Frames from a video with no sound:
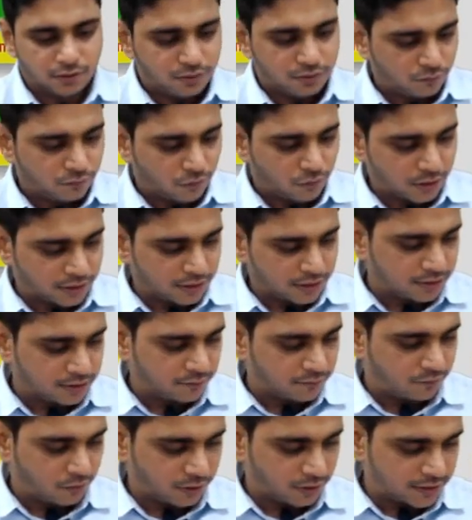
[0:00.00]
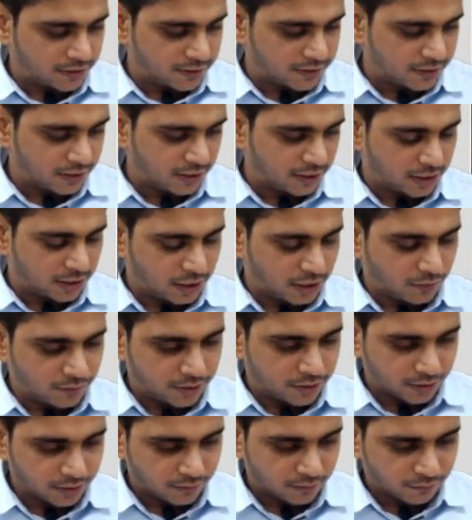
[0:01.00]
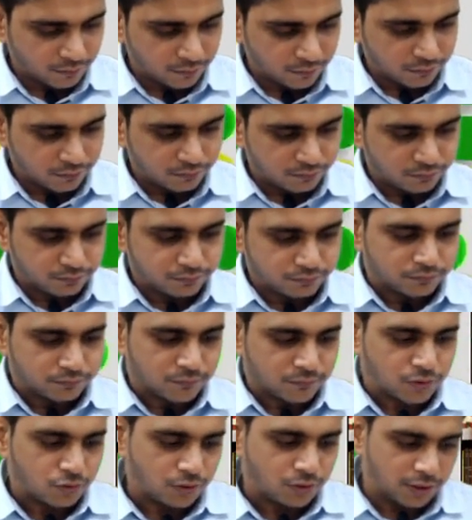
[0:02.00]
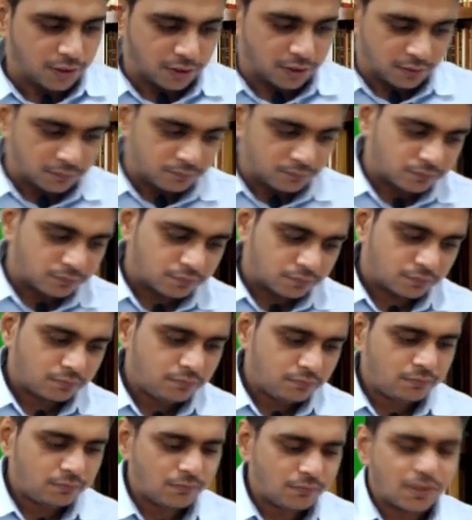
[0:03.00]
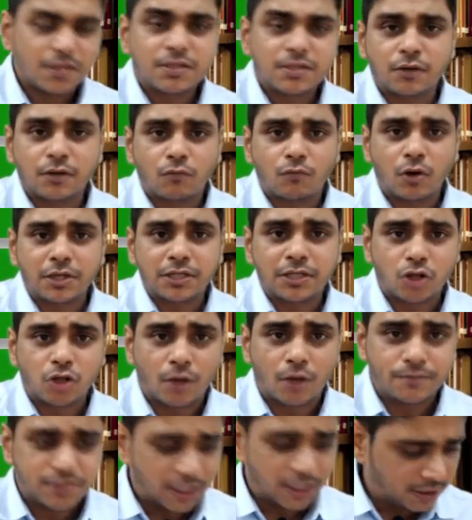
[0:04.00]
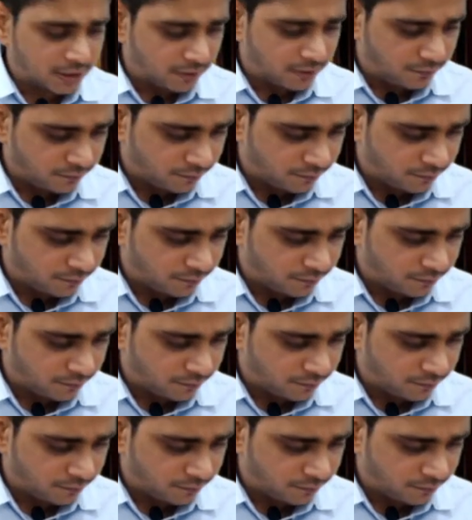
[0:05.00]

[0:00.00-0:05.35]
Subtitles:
What is forensic accounting? So here, sir, what is the objective?